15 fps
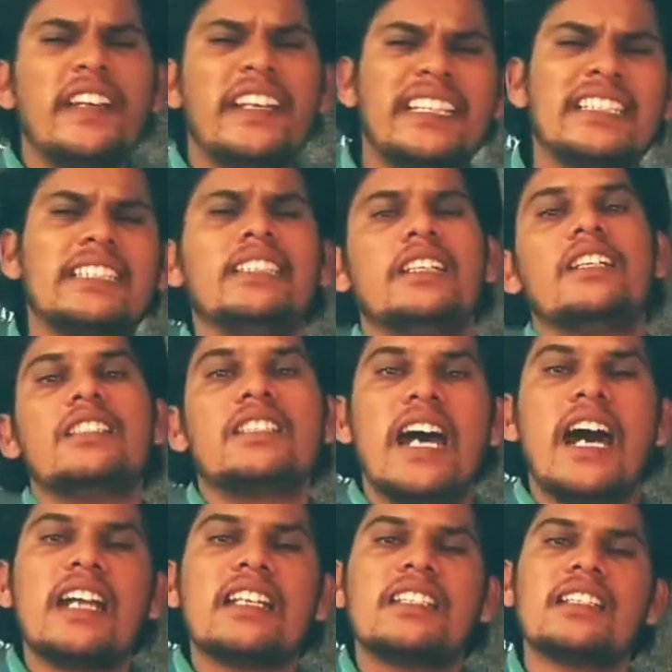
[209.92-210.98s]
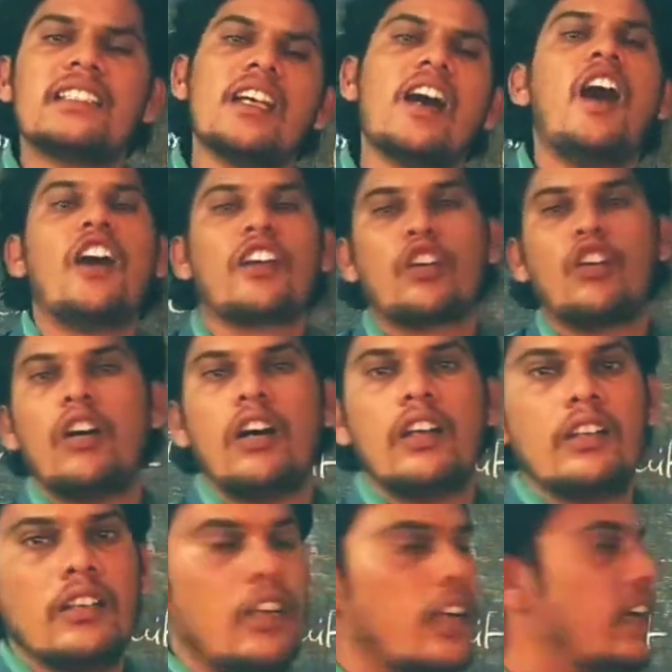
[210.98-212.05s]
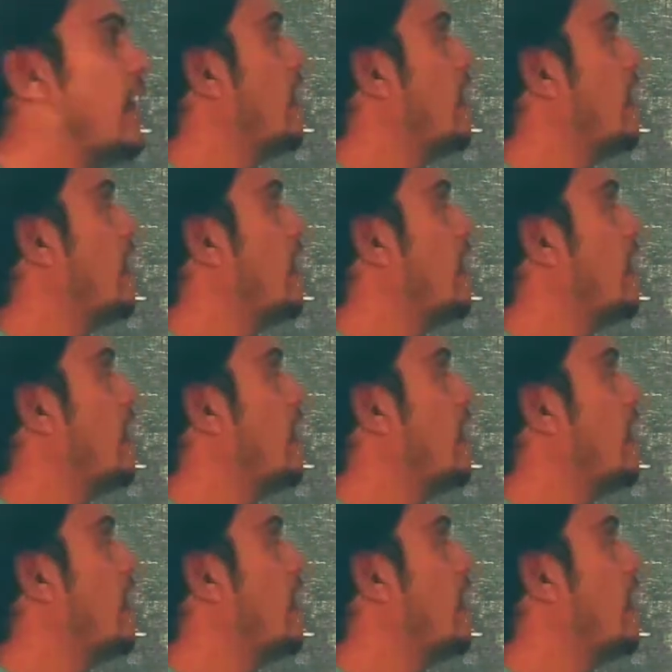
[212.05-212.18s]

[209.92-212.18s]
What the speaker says: fixed charges are called